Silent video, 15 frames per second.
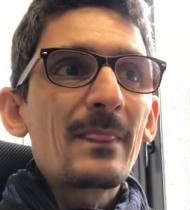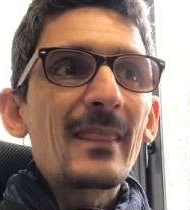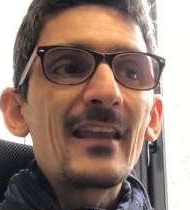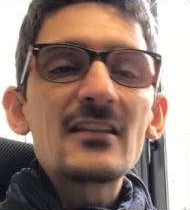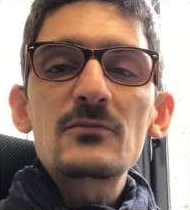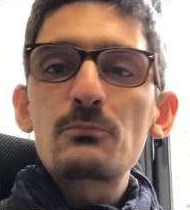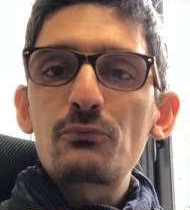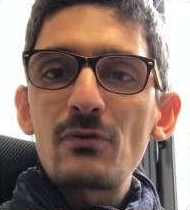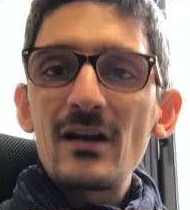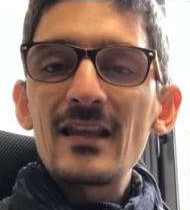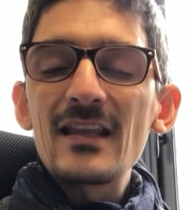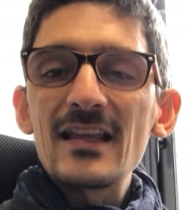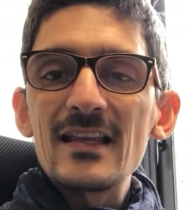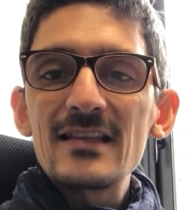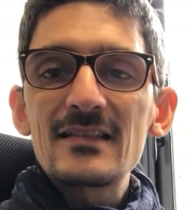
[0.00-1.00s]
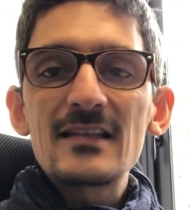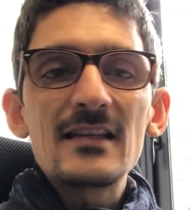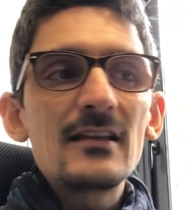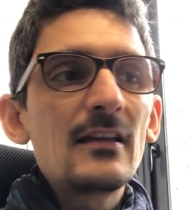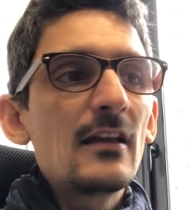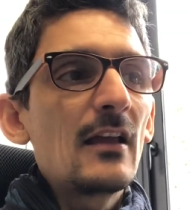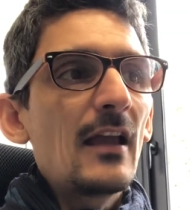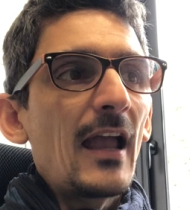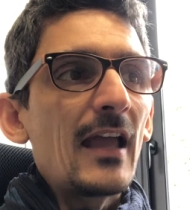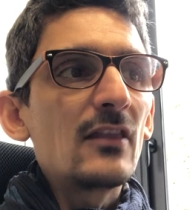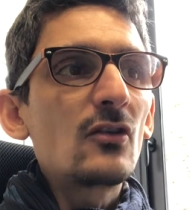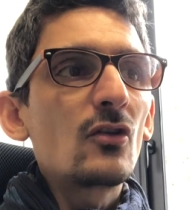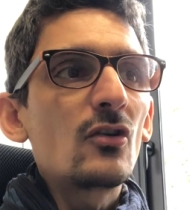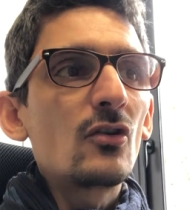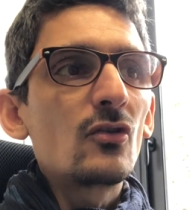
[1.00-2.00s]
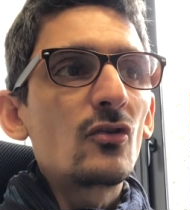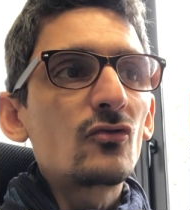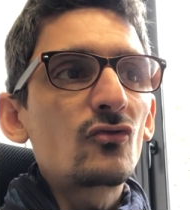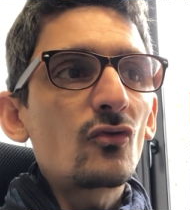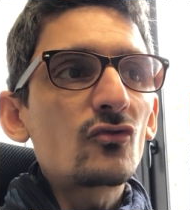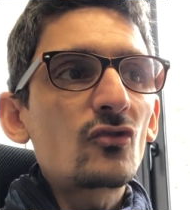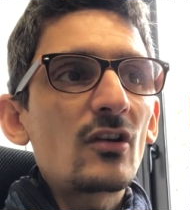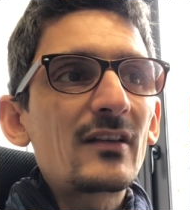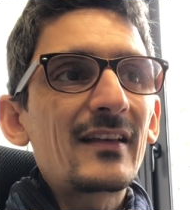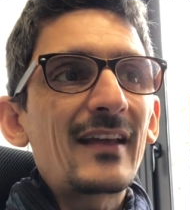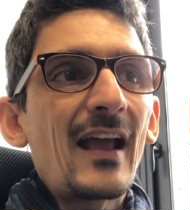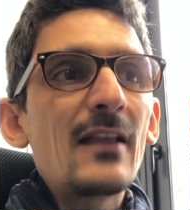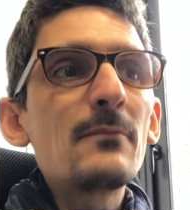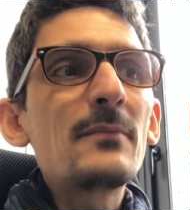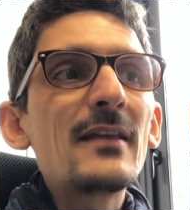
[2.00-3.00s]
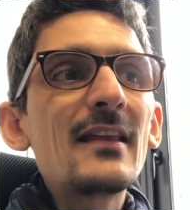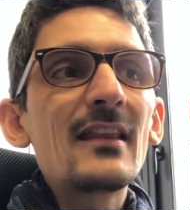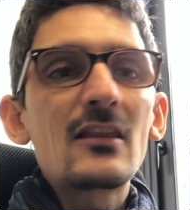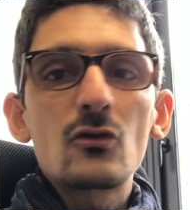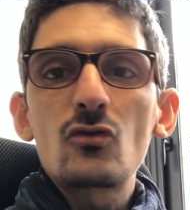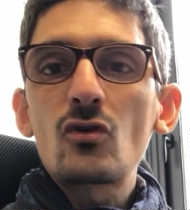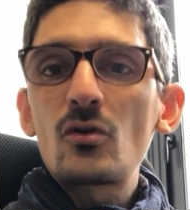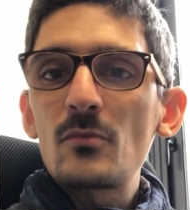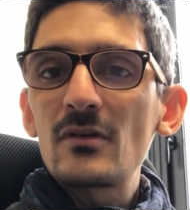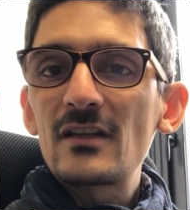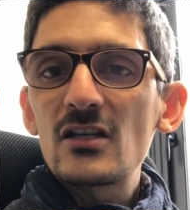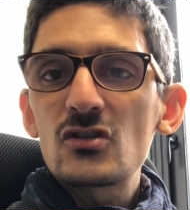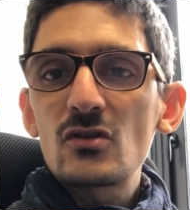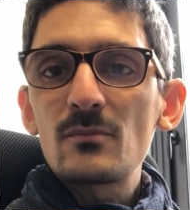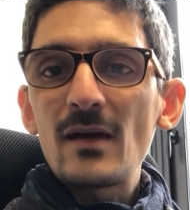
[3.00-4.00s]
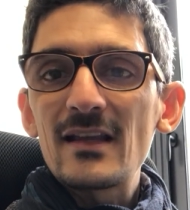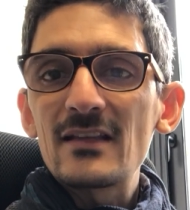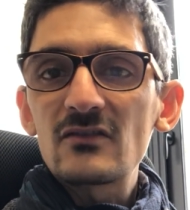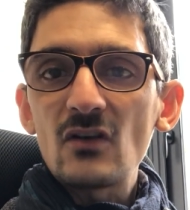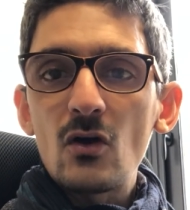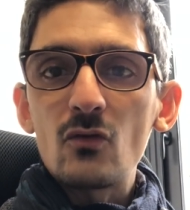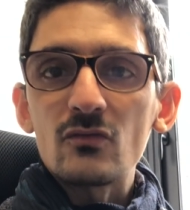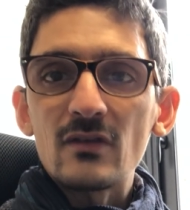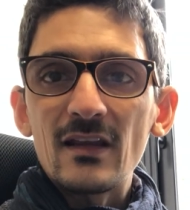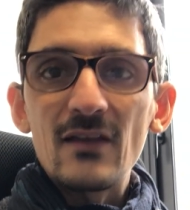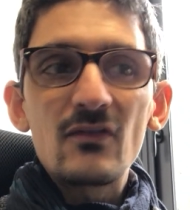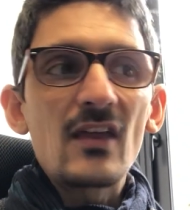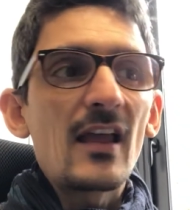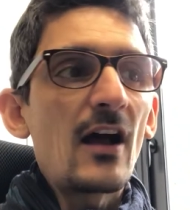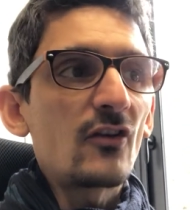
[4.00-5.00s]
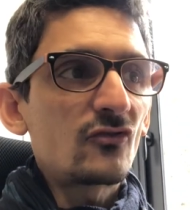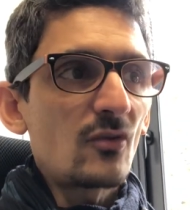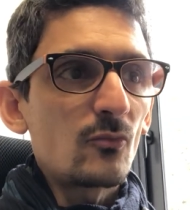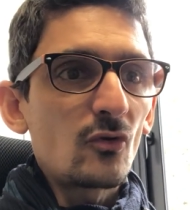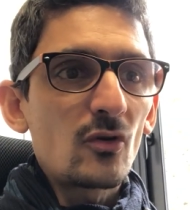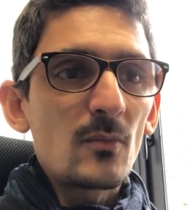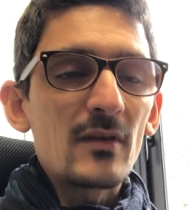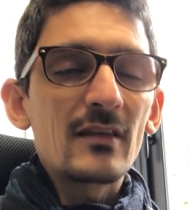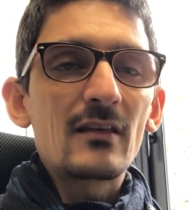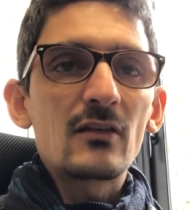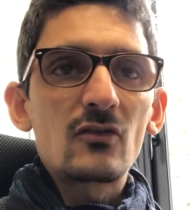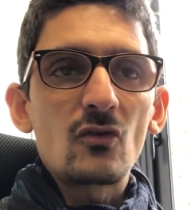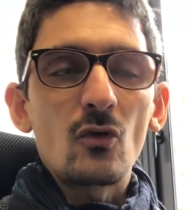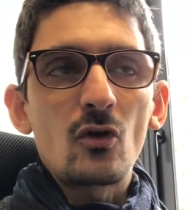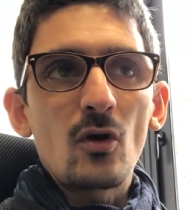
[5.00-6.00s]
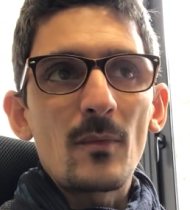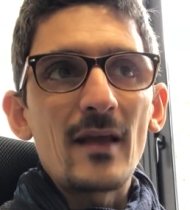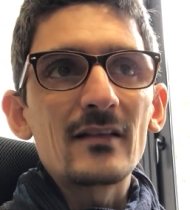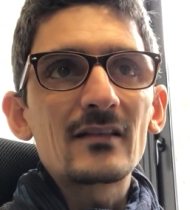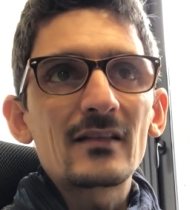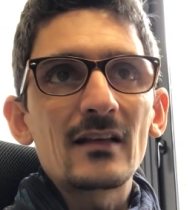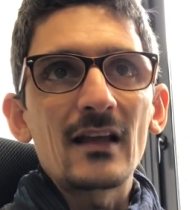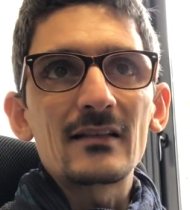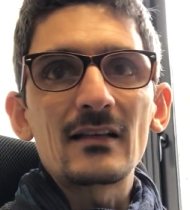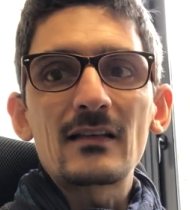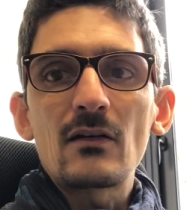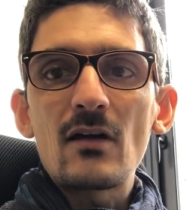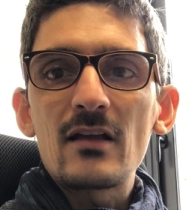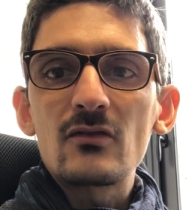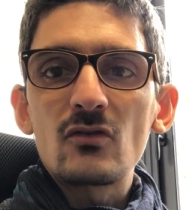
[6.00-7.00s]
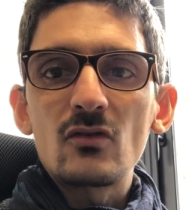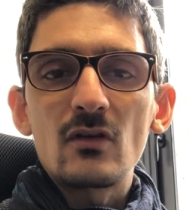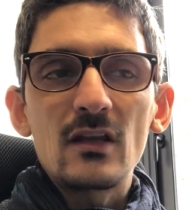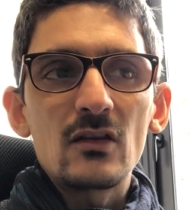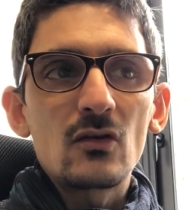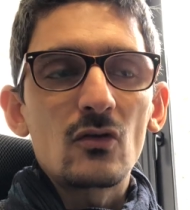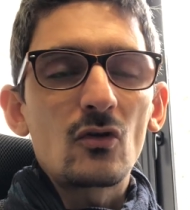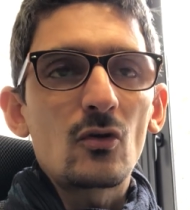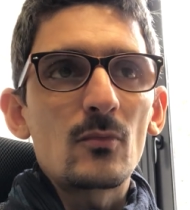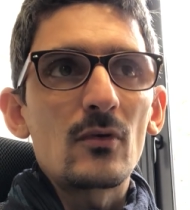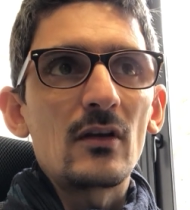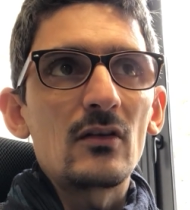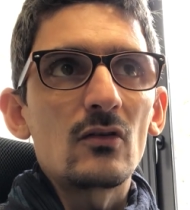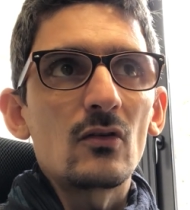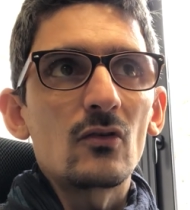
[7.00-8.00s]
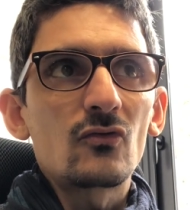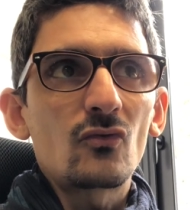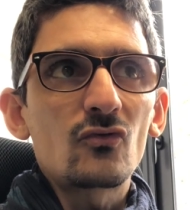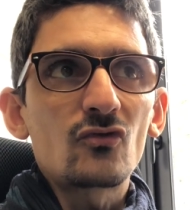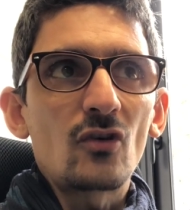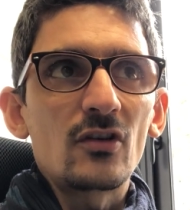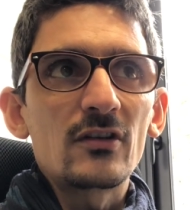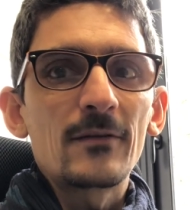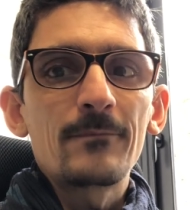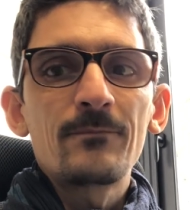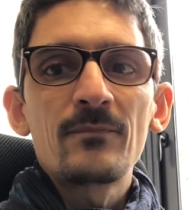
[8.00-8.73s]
it's pretty easy, and the source code can be the documentation by its own if there are some comments, etc. in the source code.